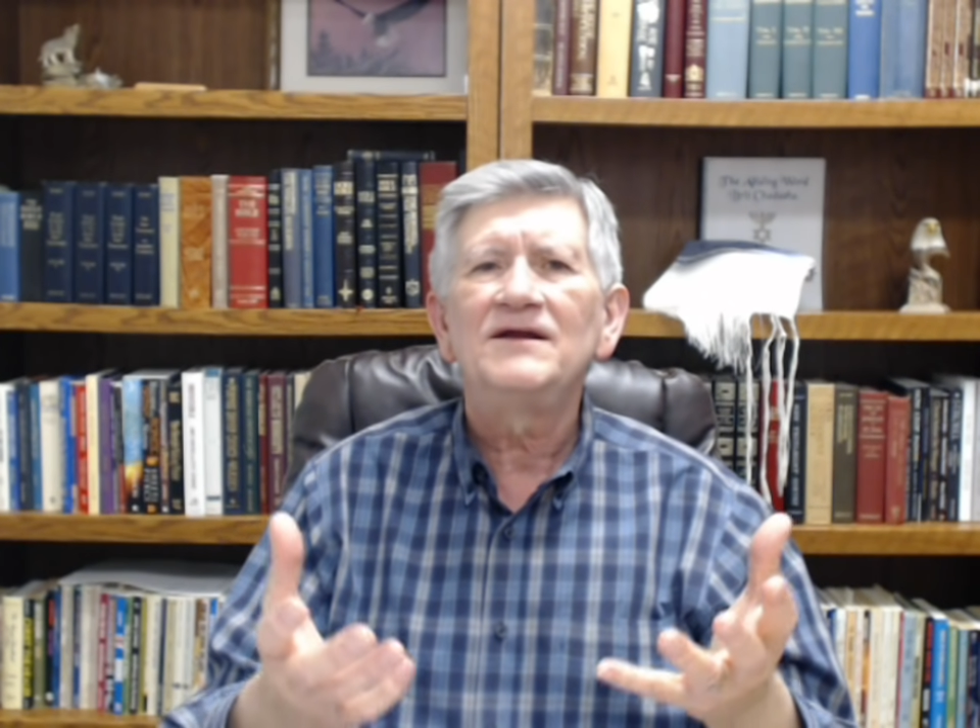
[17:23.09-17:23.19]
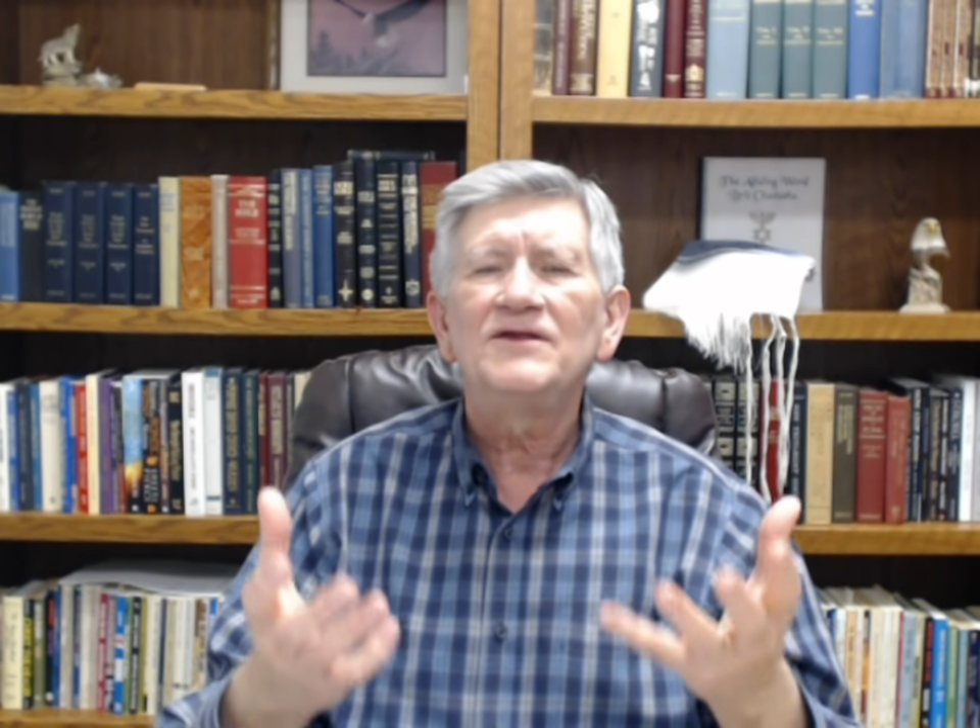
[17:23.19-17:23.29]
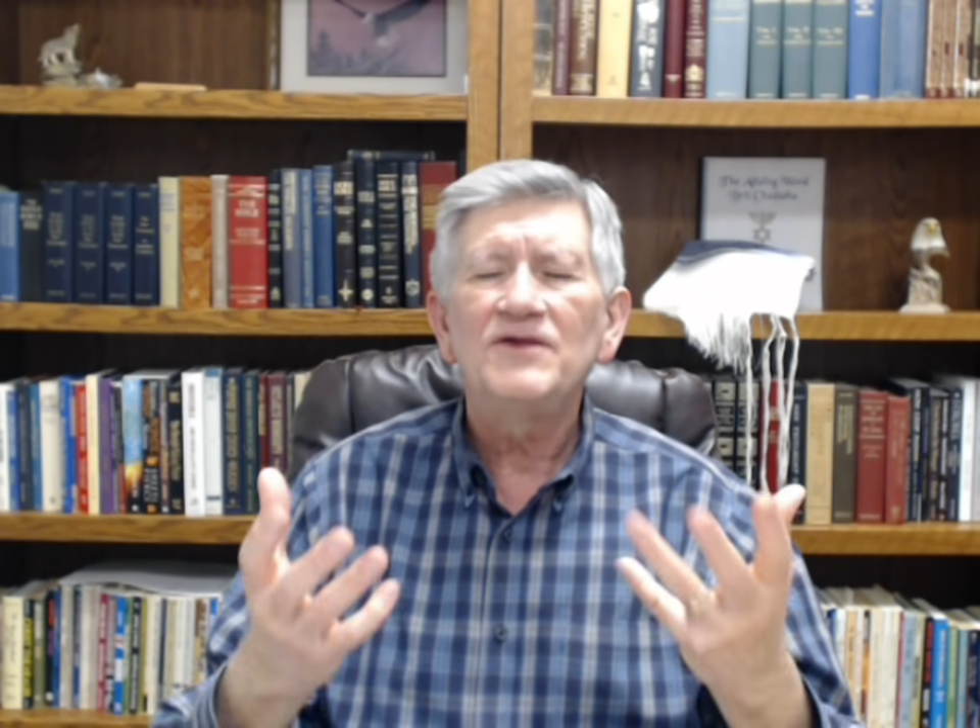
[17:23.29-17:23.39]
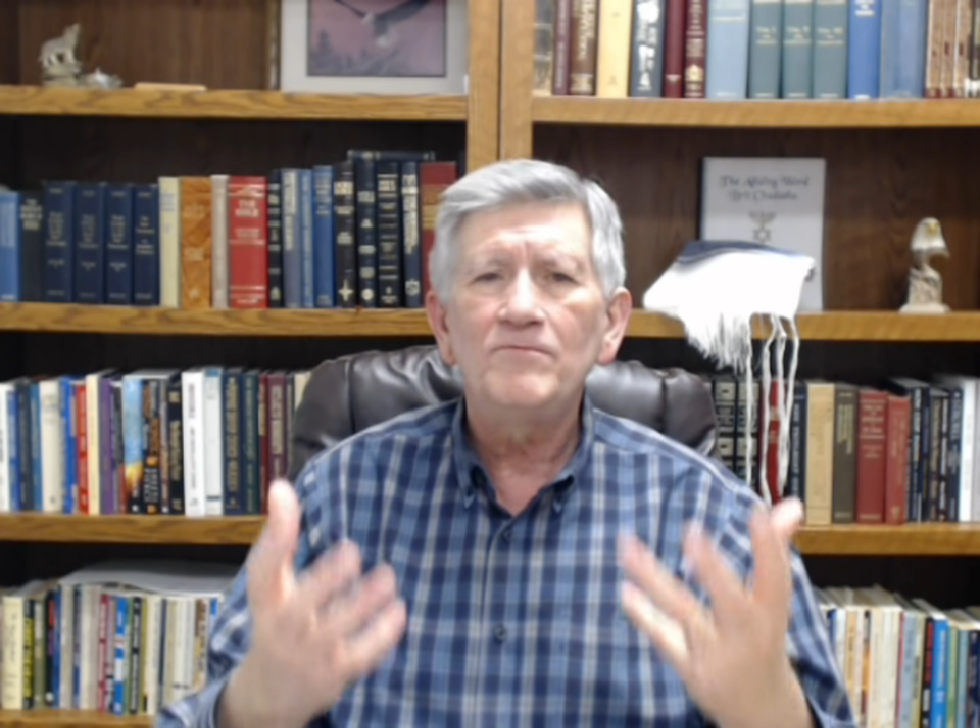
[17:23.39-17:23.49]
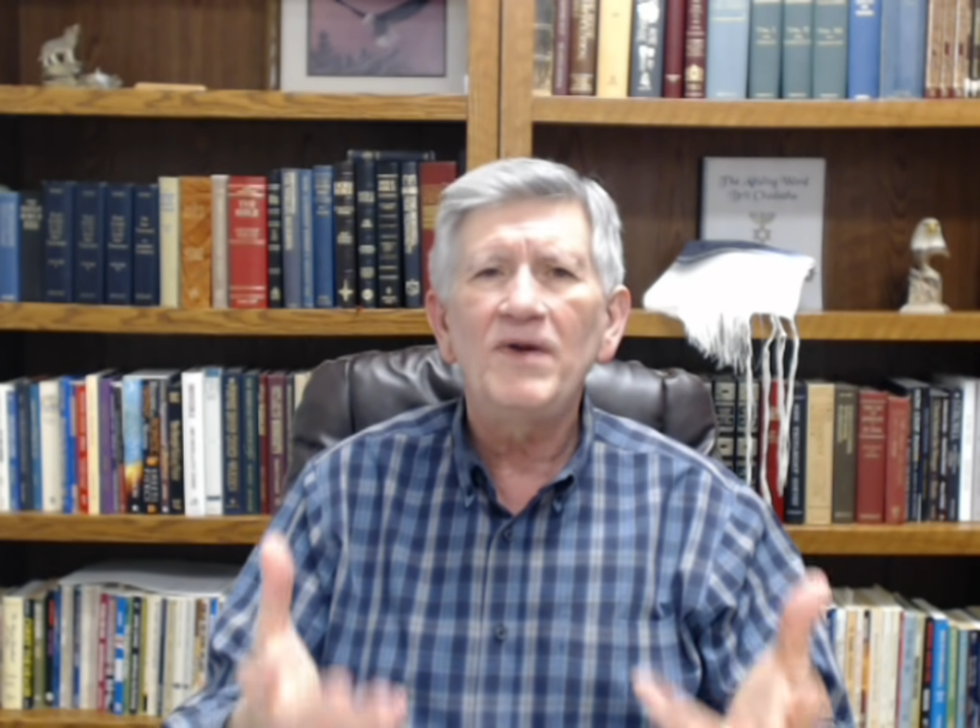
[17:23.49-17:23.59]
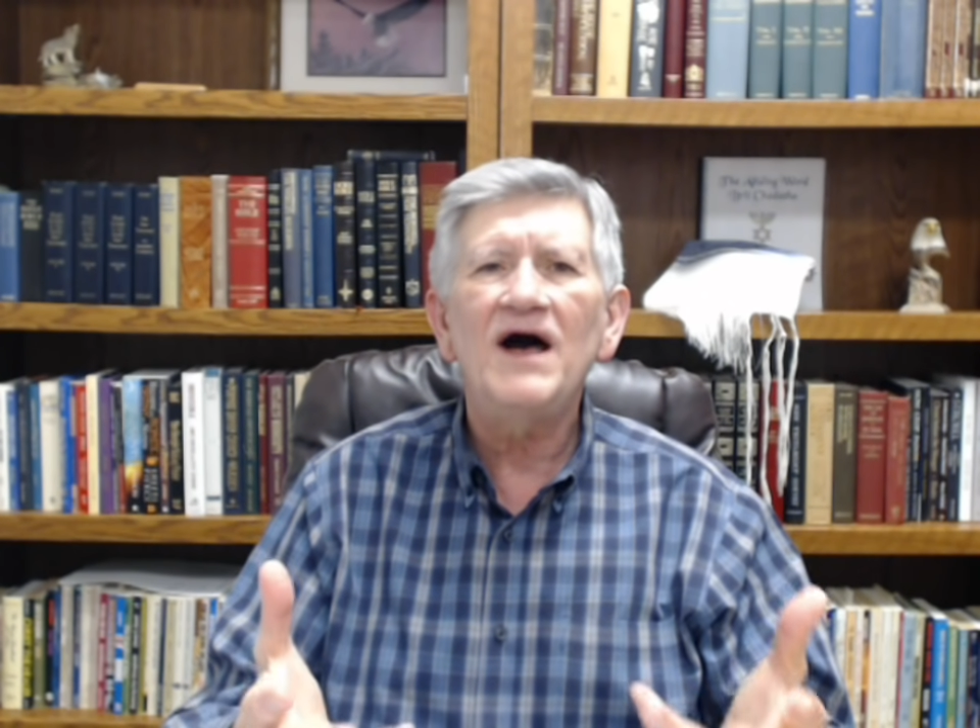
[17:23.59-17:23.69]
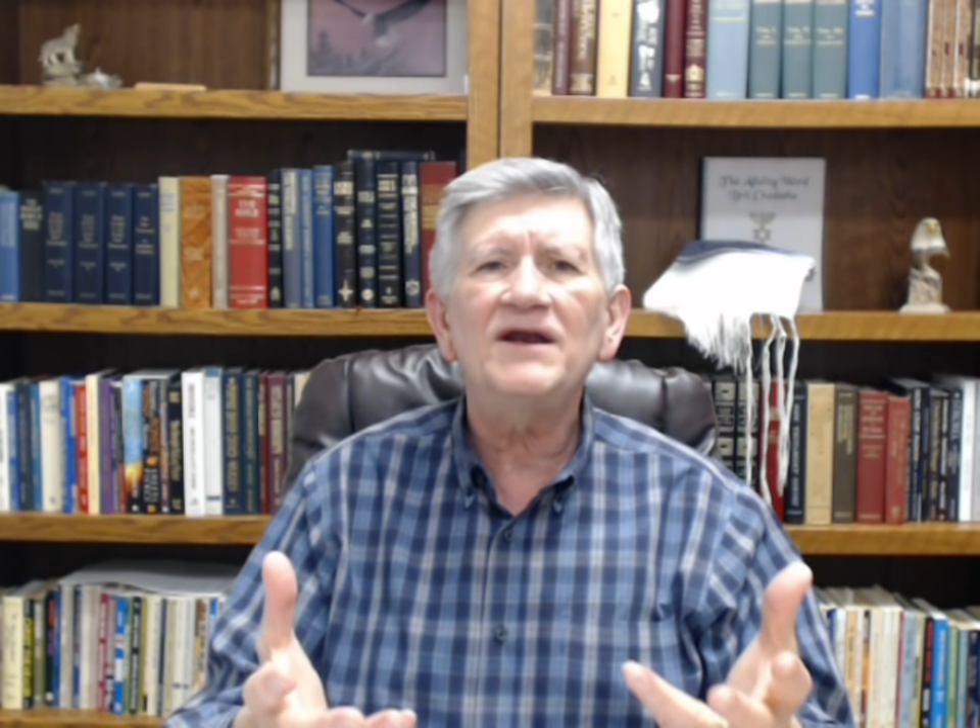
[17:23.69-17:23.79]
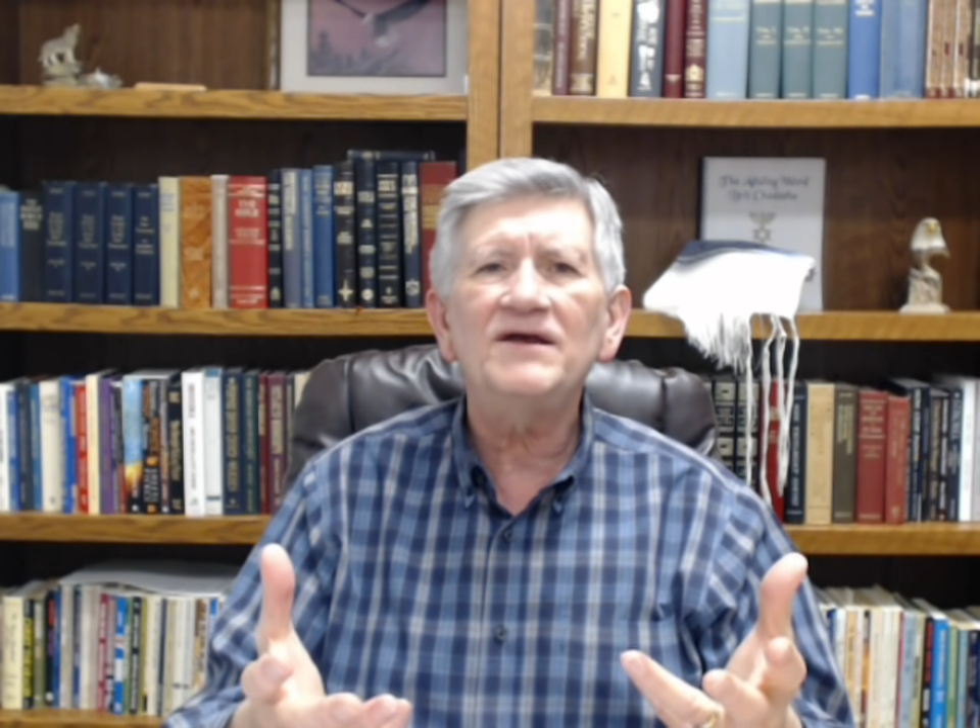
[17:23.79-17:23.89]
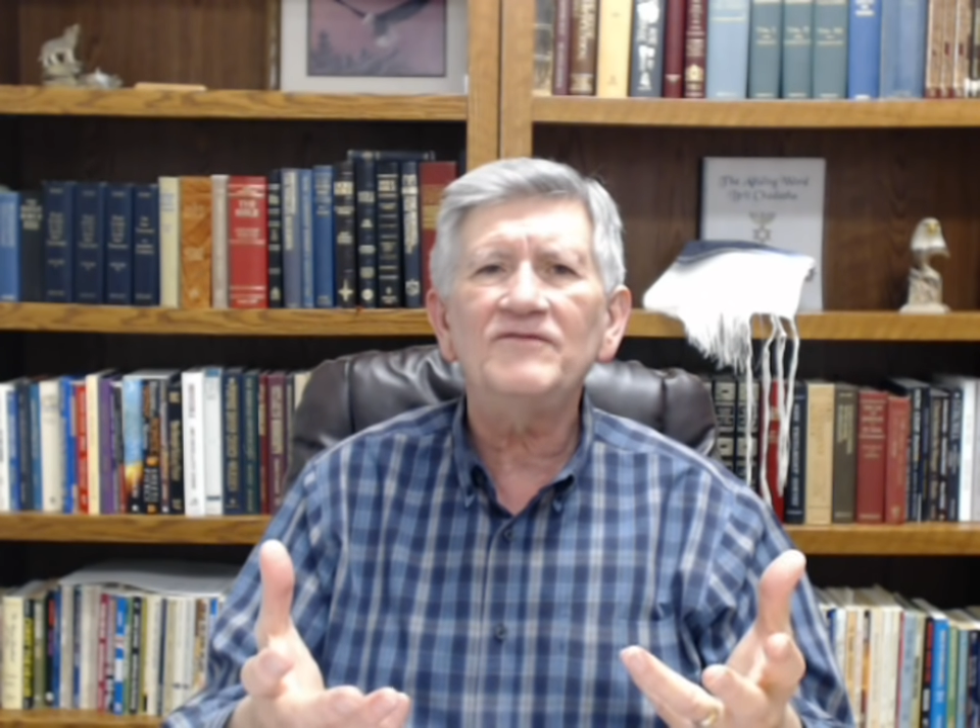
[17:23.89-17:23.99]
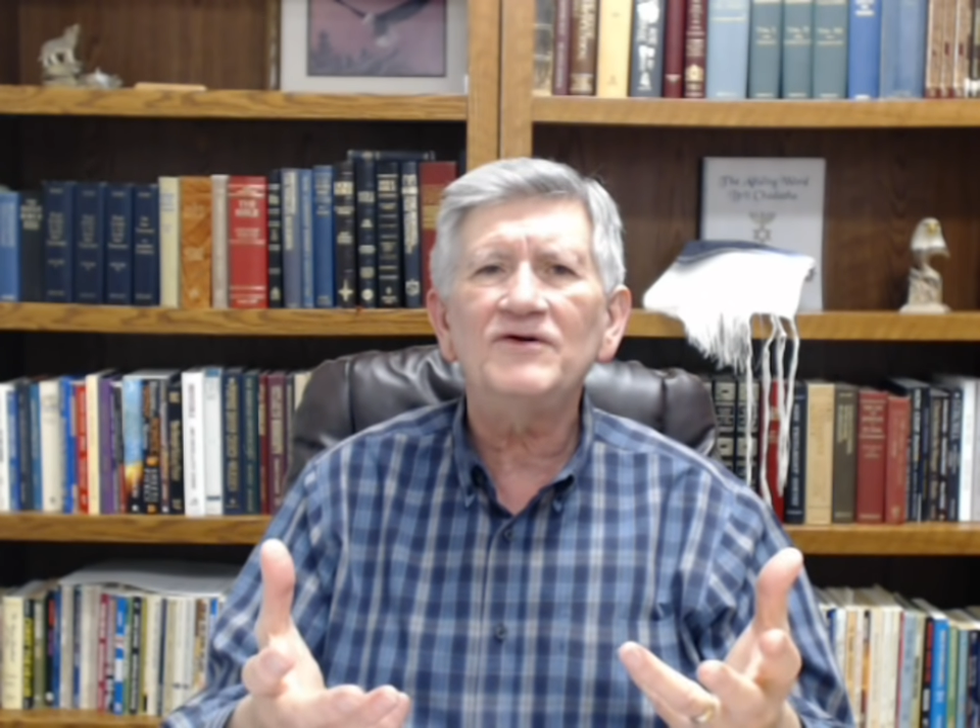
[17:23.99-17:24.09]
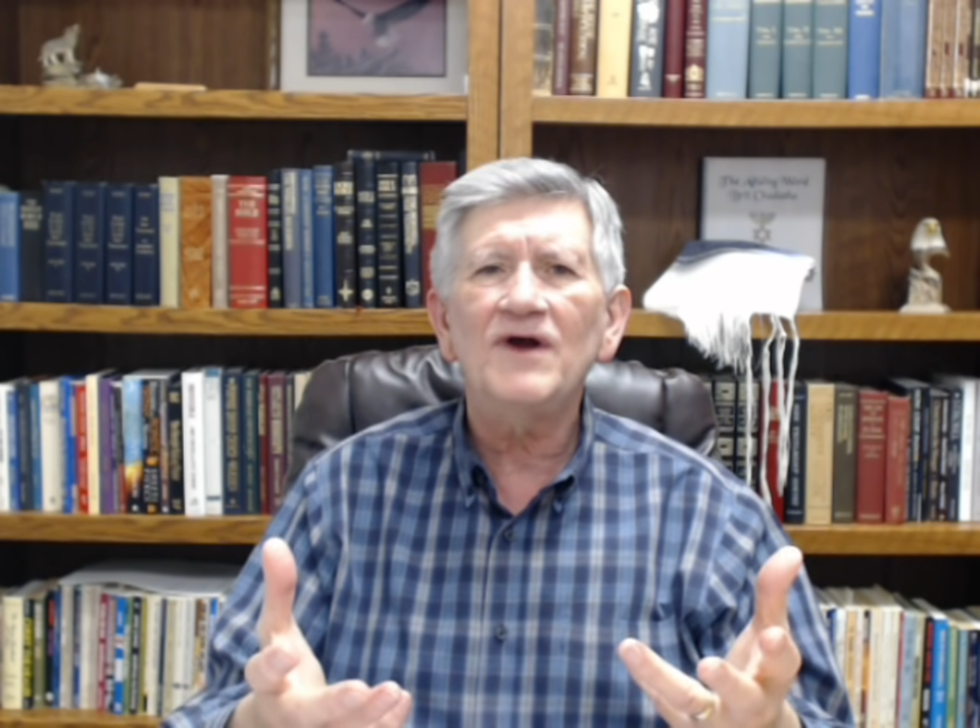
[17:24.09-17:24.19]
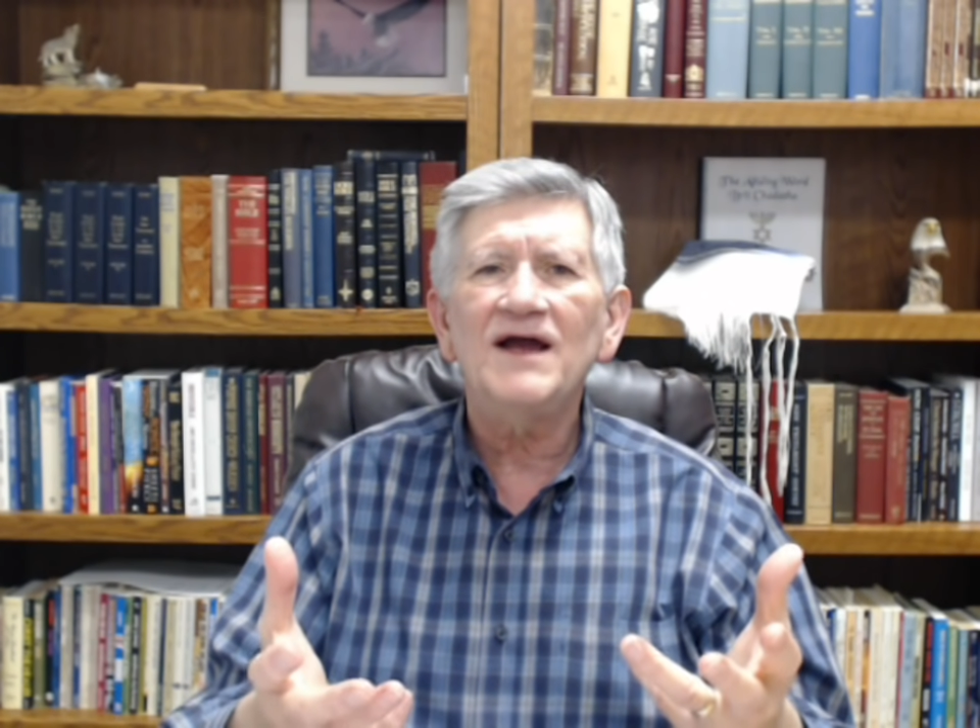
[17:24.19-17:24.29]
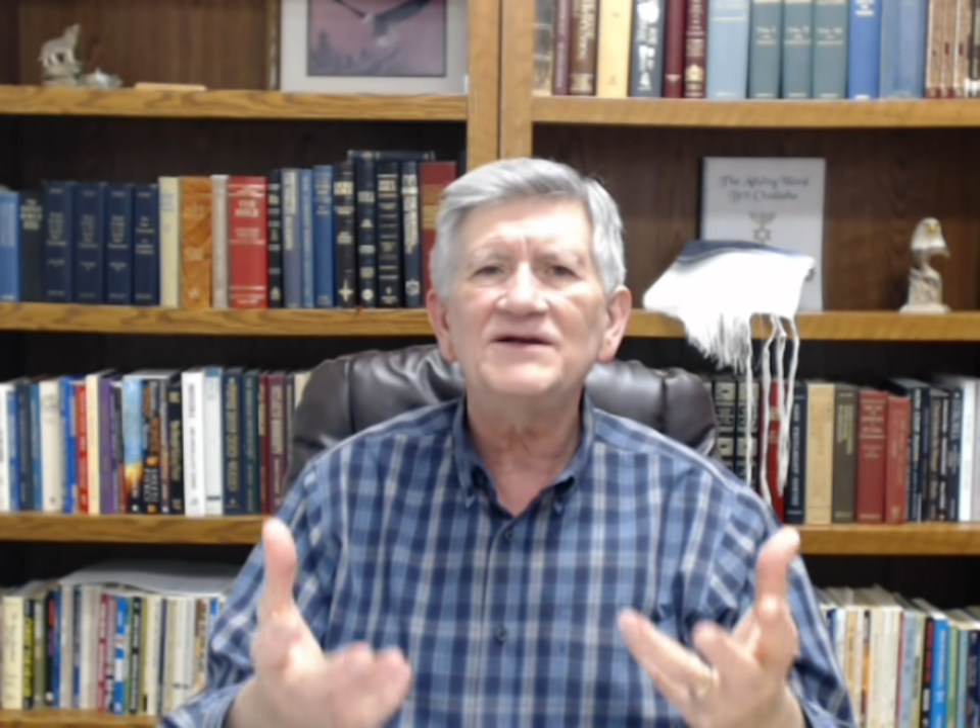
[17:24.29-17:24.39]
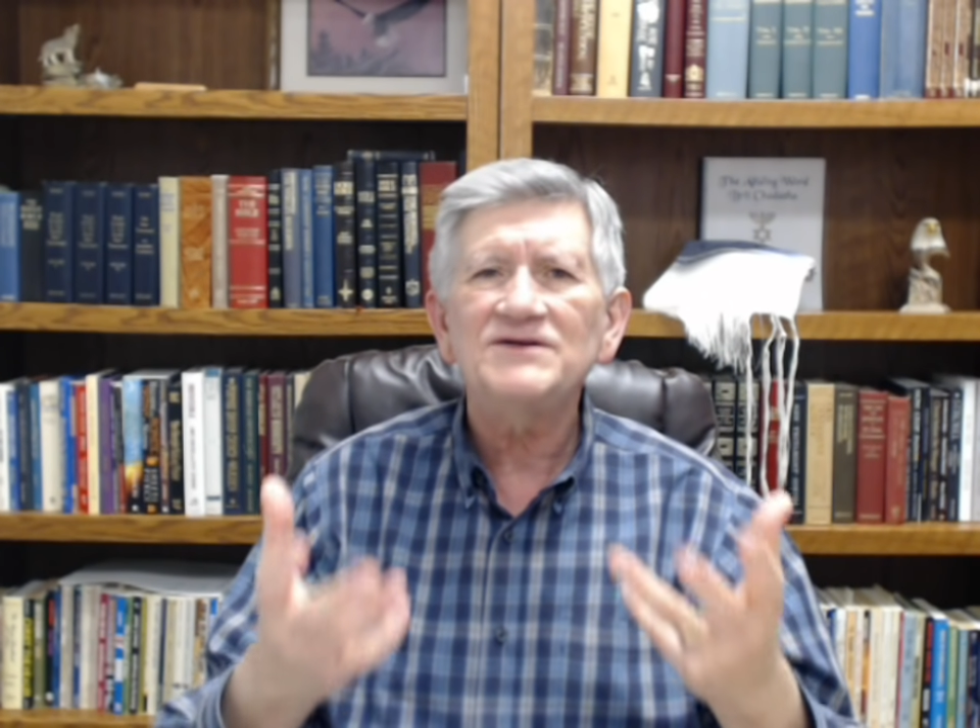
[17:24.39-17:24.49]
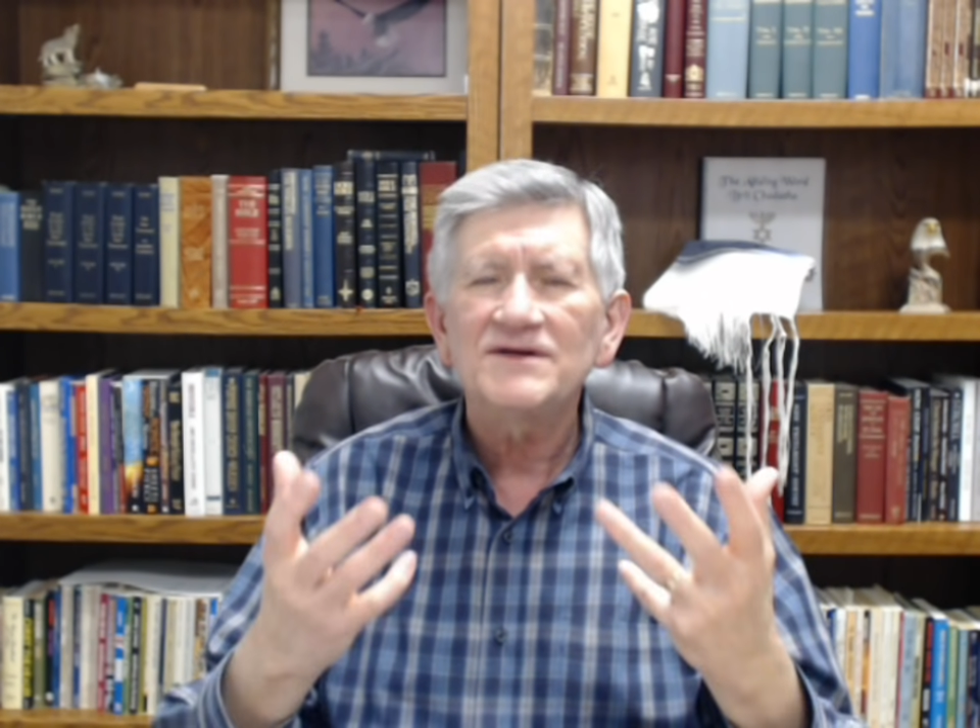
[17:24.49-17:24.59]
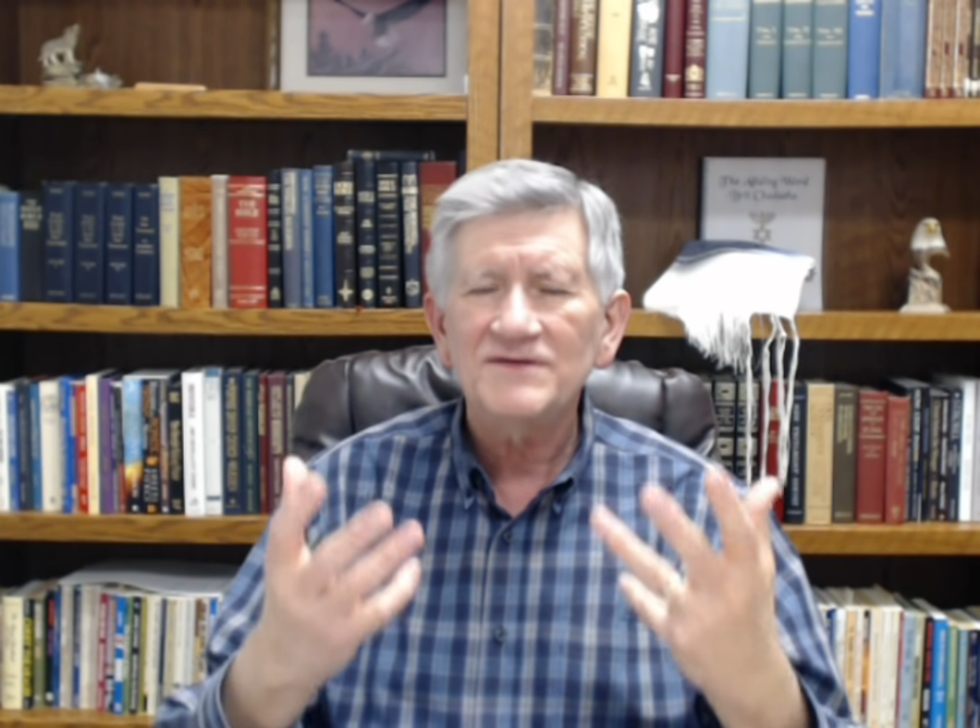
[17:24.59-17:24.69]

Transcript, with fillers: the body of Christ,